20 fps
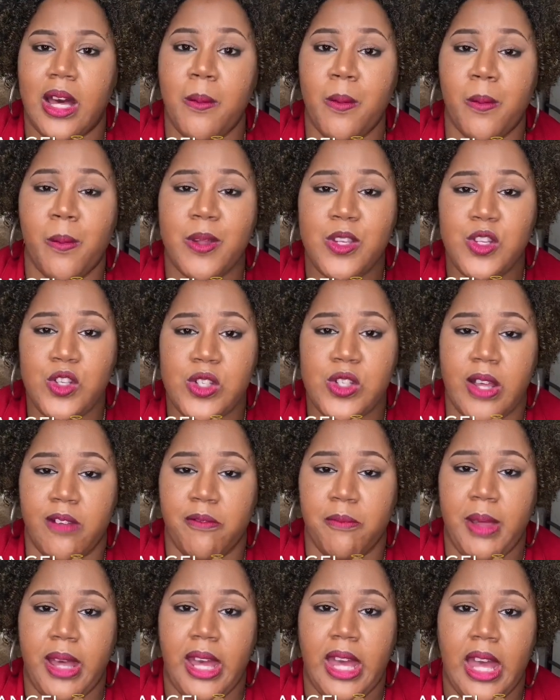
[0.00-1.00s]
pictures of
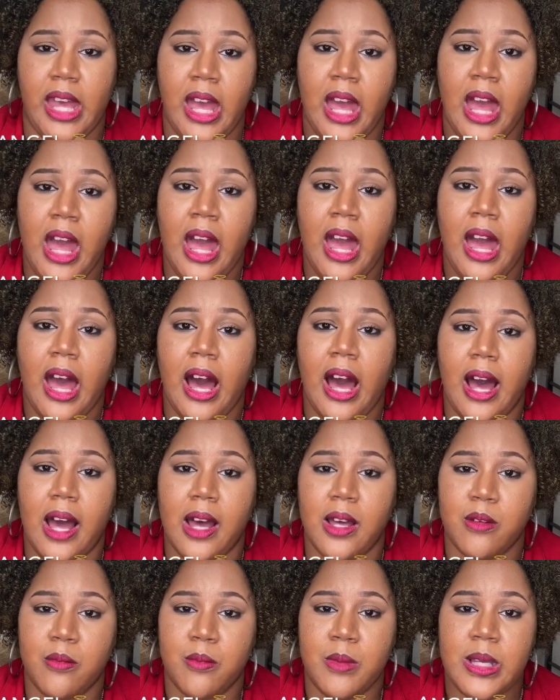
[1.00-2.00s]
me
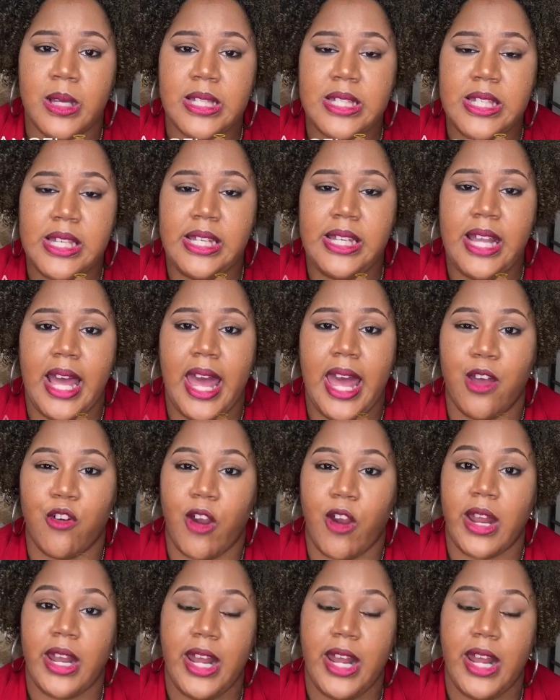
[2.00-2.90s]
today right